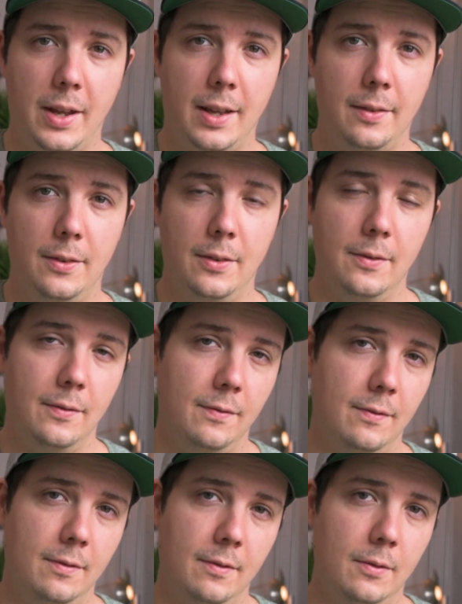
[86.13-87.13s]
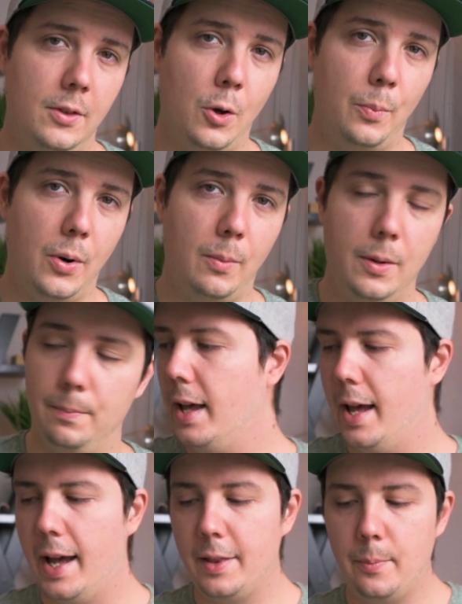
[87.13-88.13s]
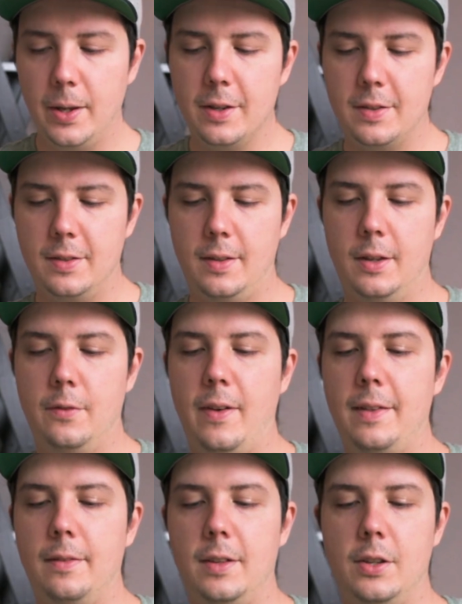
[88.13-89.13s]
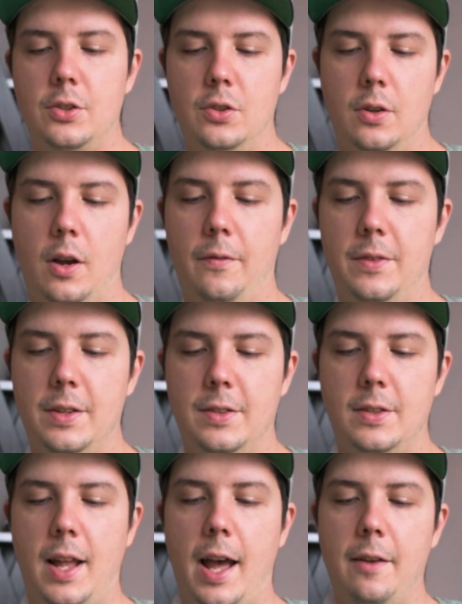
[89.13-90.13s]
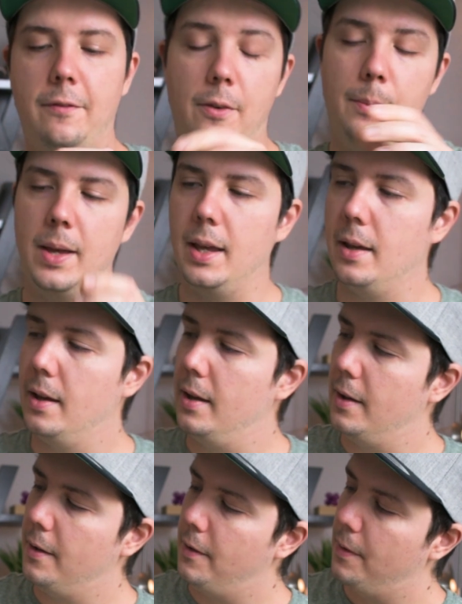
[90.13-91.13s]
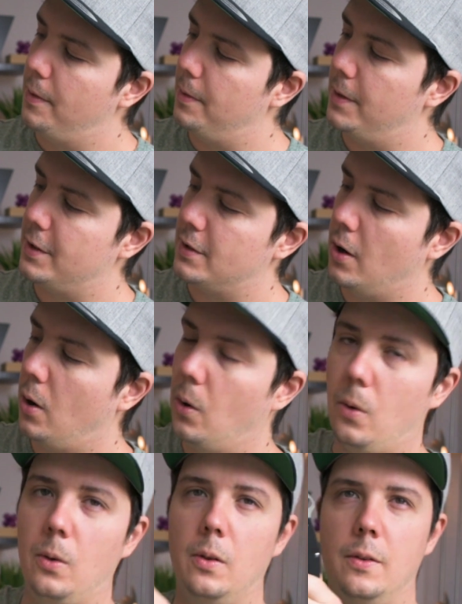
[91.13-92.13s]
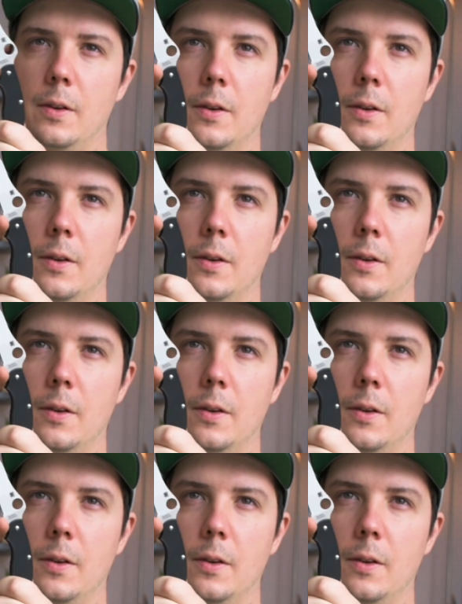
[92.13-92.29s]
hand, no problem. And the biggest advantage of this knife for me, this hole